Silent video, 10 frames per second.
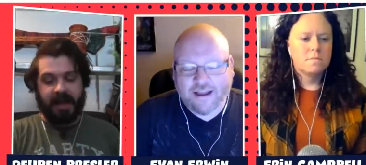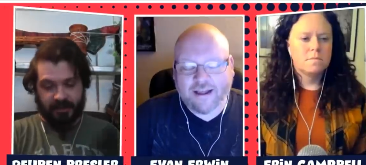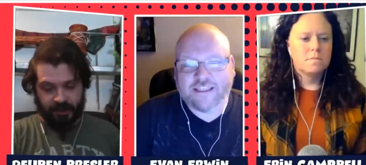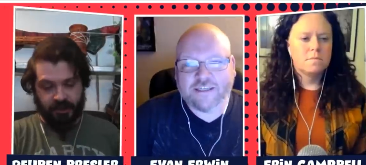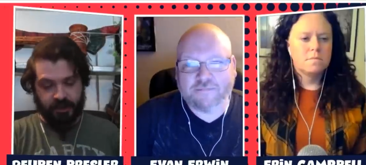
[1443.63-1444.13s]

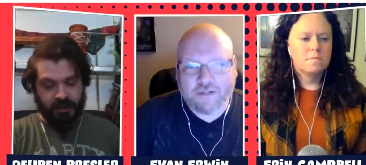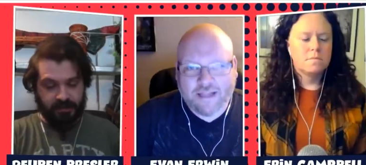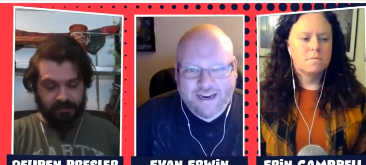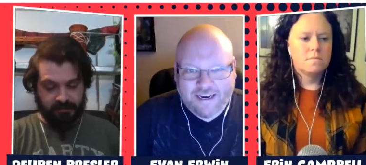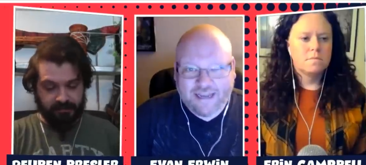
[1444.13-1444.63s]
Speaker 1: that
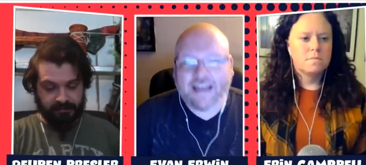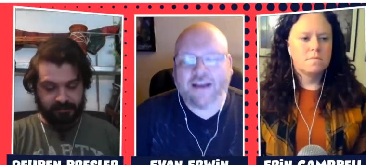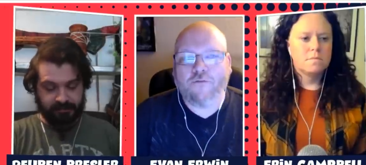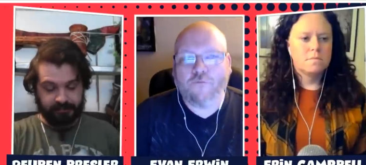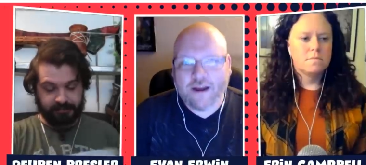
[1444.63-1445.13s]
explained
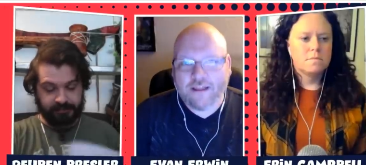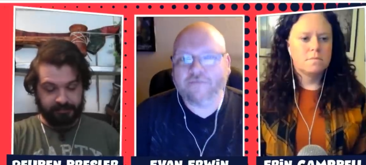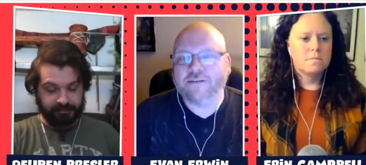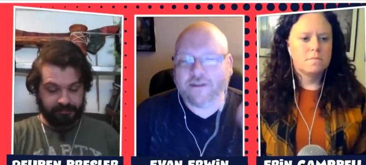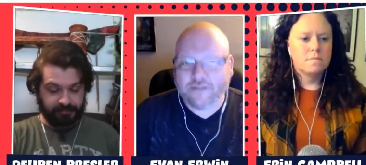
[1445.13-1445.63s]
it in a
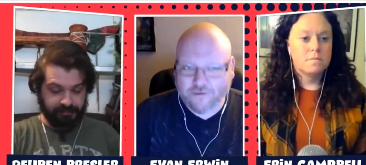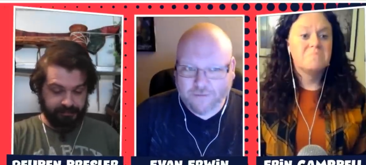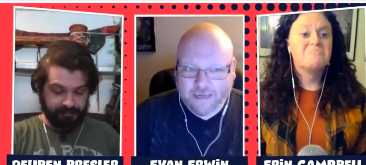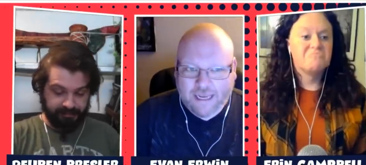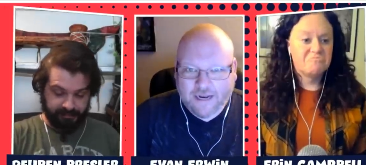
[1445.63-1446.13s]
way that was
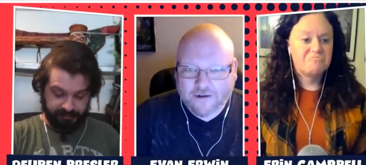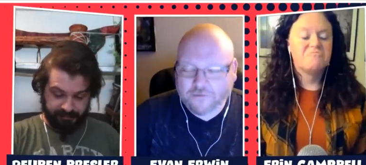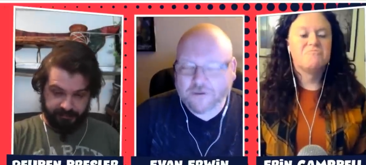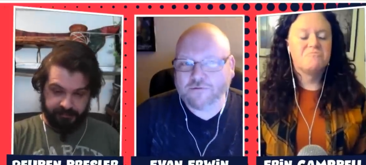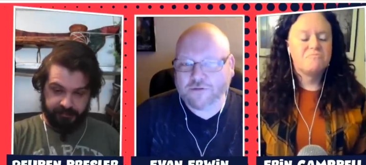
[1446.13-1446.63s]
also
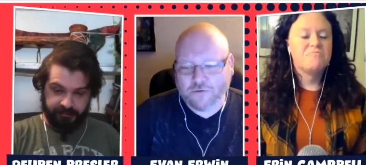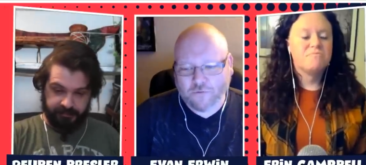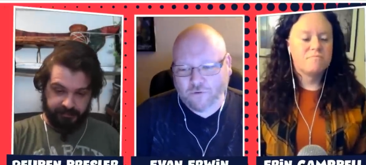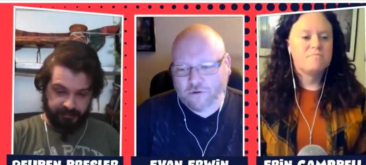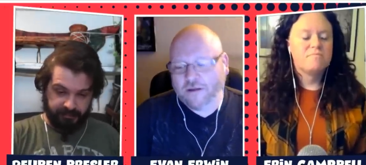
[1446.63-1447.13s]
mechanical, which was
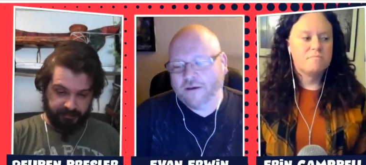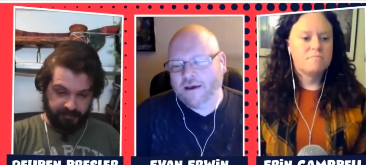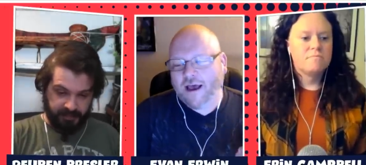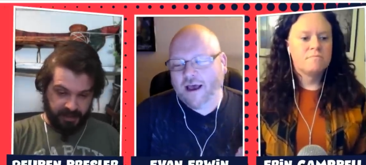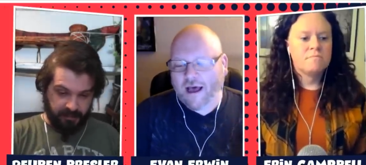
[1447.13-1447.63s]
cool.
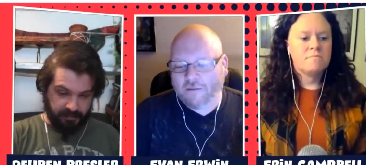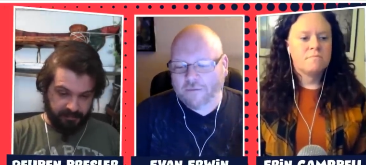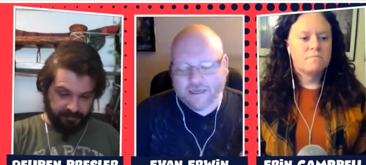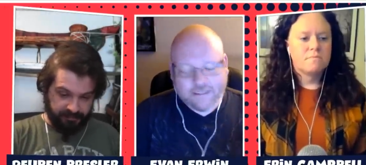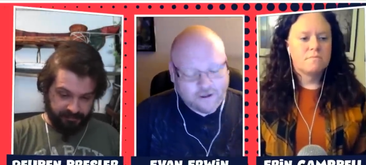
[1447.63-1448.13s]

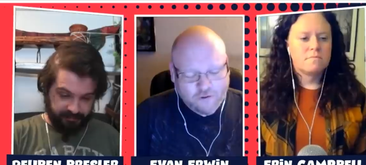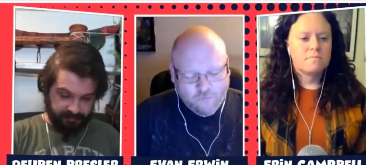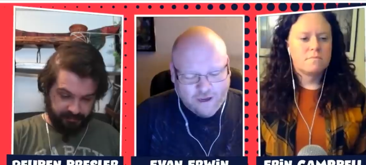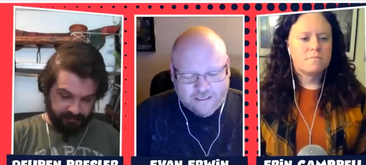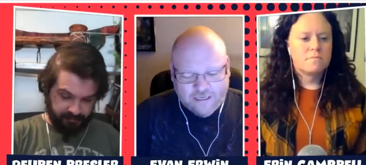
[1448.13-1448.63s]
Because
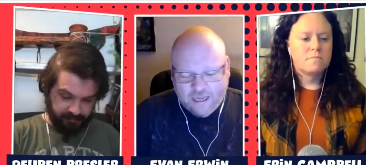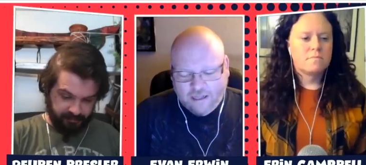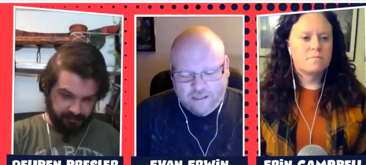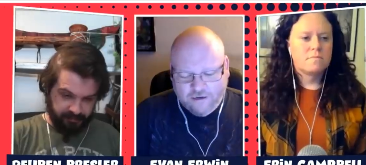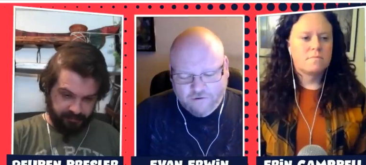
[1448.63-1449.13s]
otherwise,
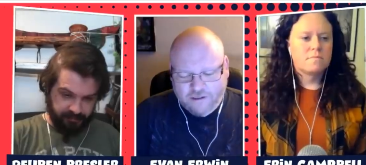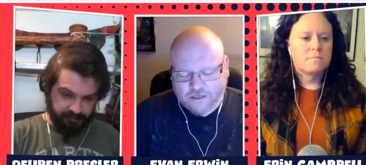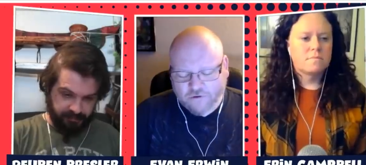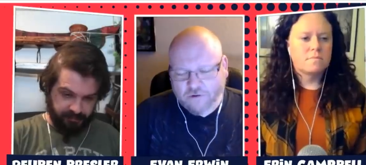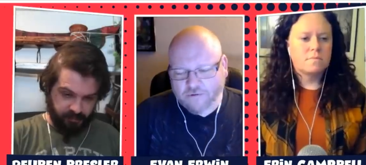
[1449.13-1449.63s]

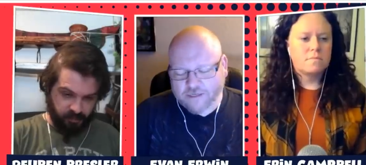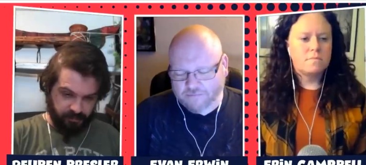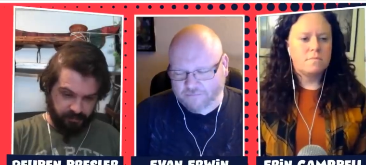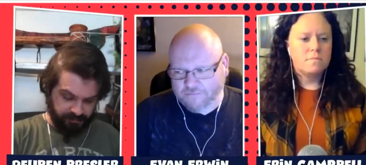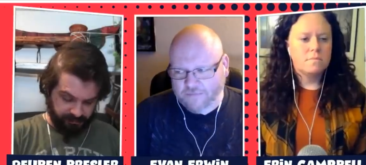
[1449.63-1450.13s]
literally the story
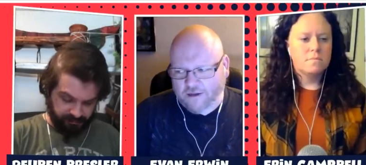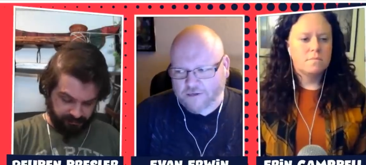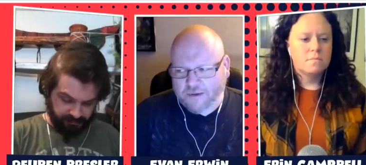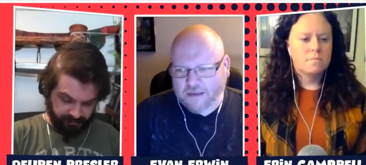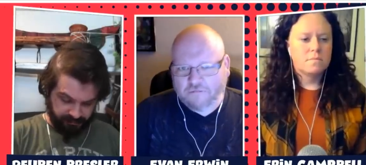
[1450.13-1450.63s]
was
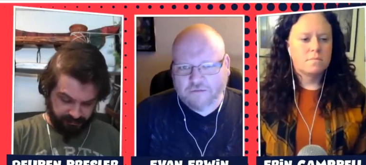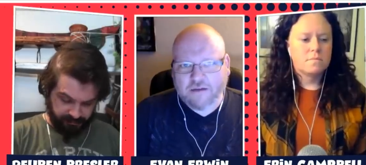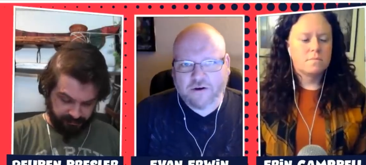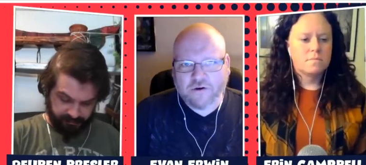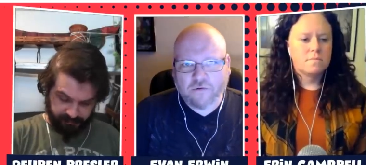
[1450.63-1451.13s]
Elspeth
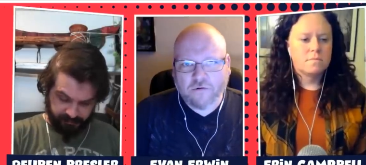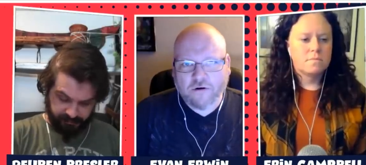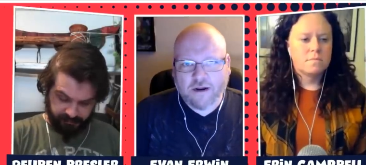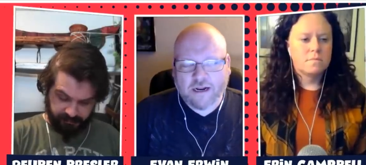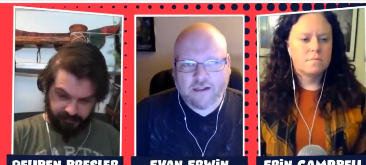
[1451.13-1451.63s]
found a
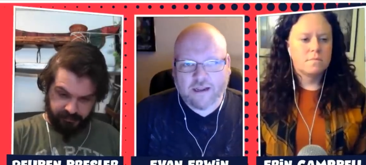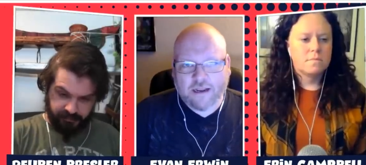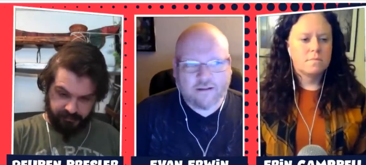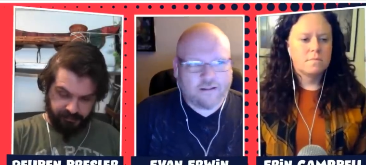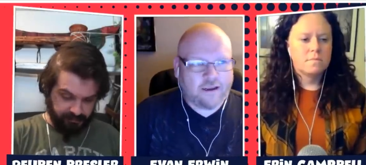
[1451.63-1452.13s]
door in
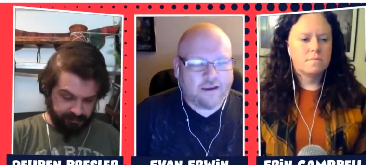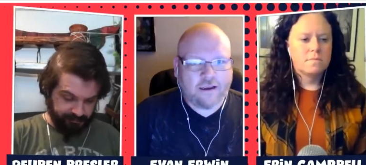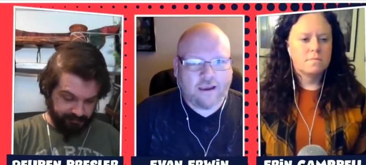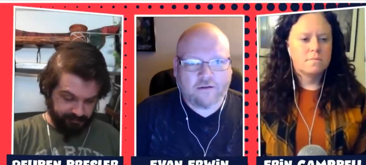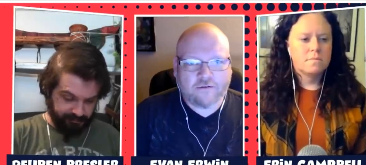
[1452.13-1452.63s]
like
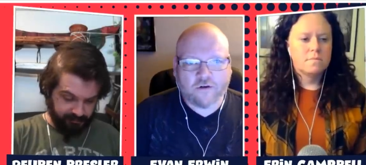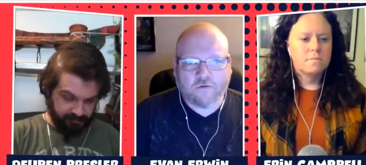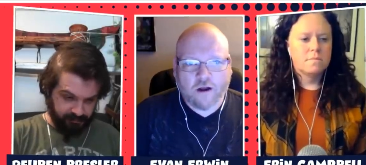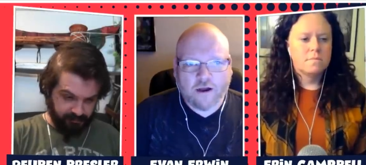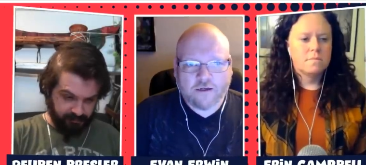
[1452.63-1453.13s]
Hell's
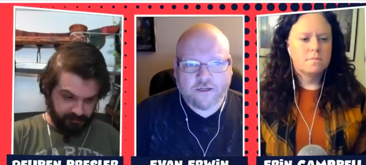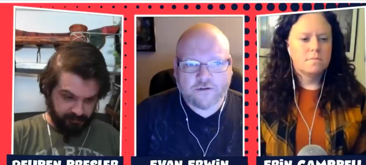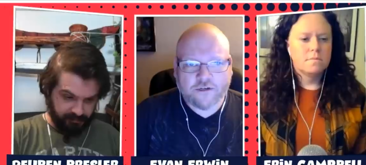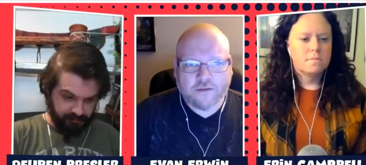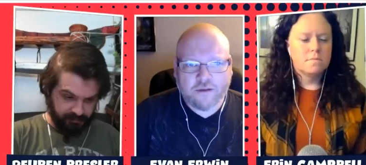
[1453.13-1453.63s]

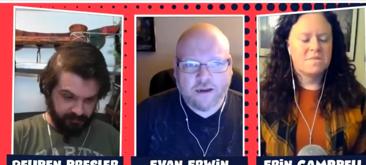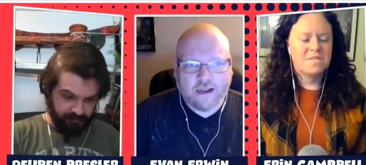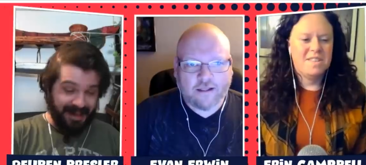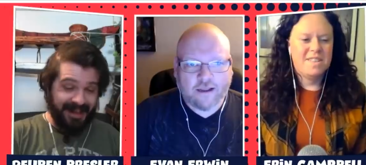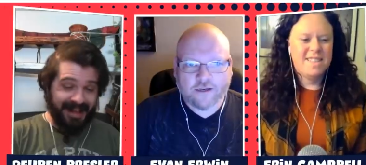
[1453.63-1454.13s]
Garage or
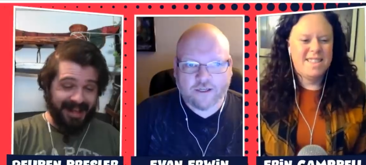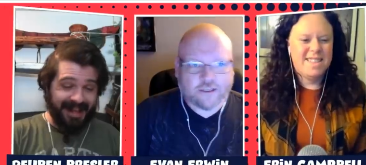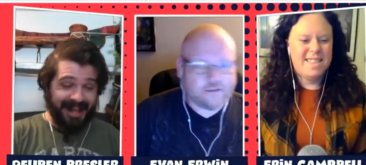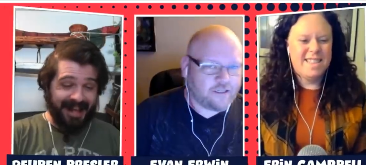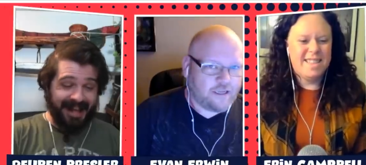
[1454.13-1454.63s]
something and like
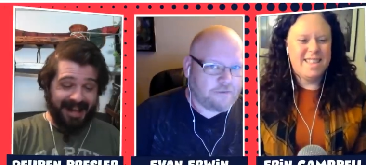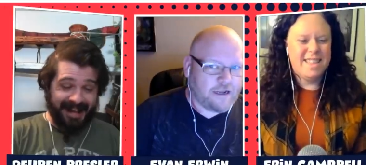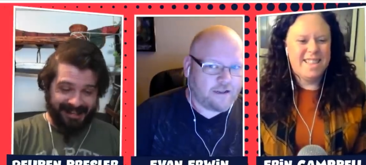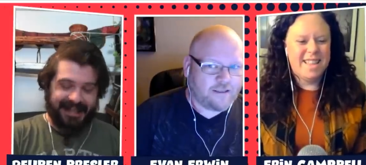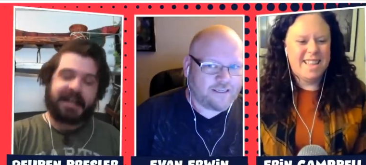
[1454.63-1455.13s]
just
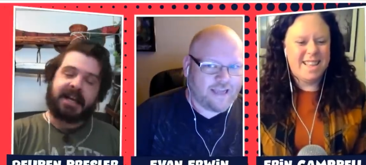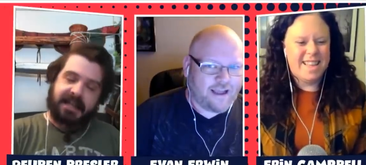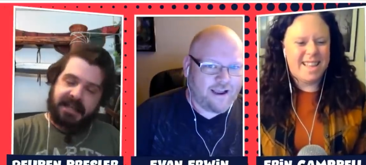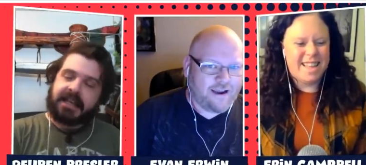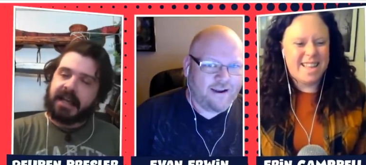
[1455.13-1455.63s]
slipped out the
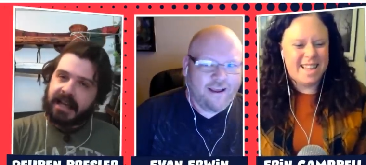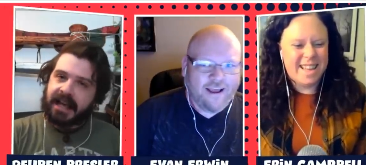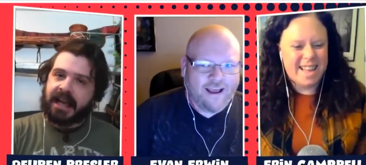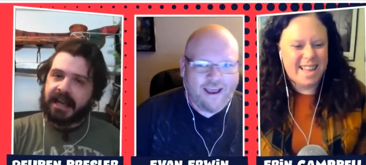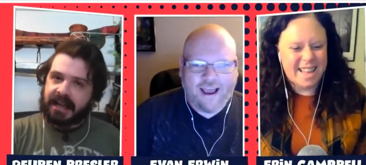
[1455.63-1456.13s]
side
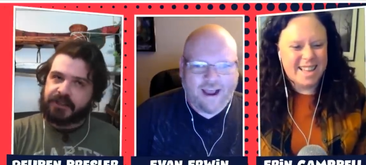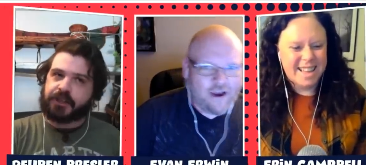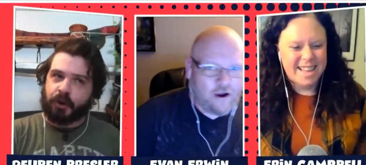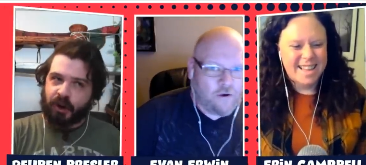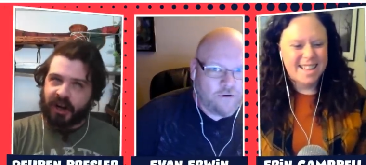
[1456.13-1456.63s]

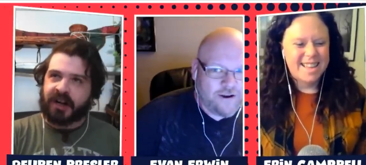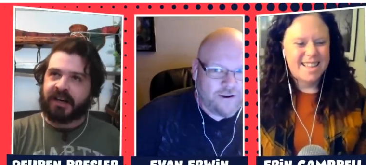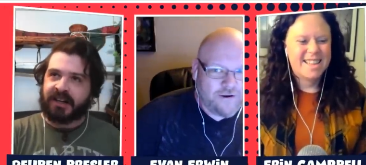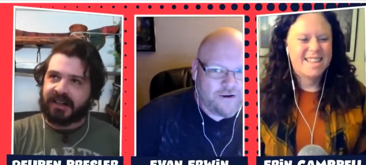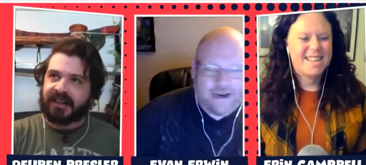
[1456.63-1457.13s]
and no
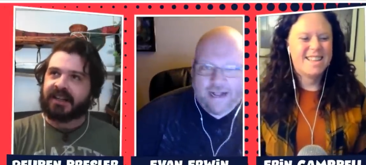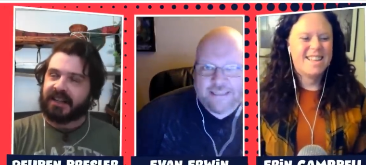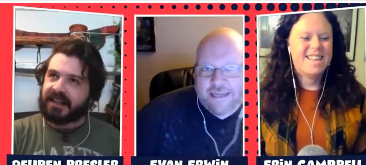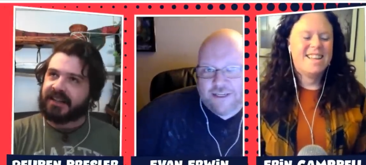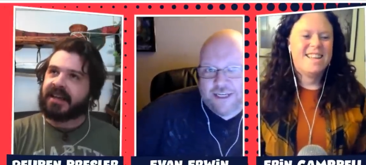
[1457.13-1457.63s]
one knew, and
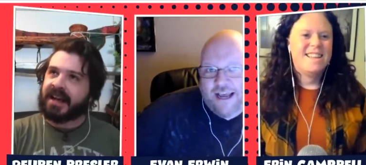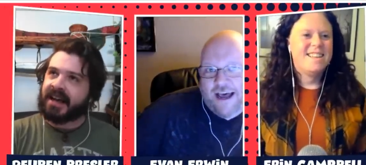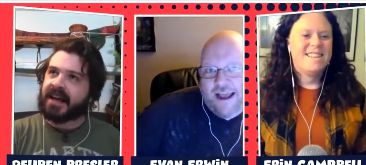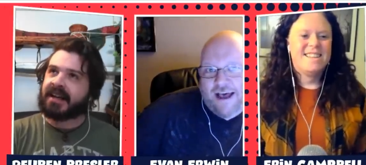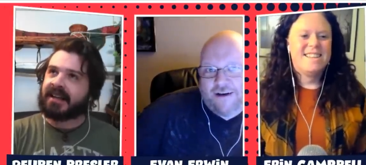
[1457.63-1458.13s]
that's how she
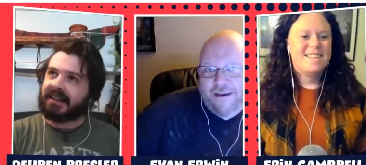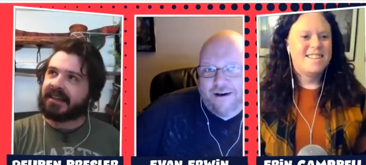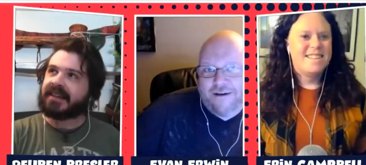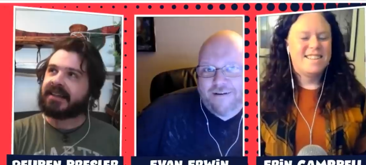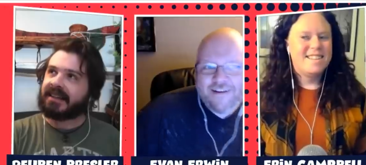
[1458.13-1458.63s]
got out,
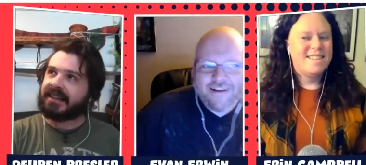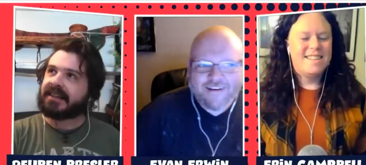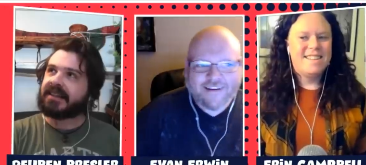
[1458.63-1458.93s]
y'all.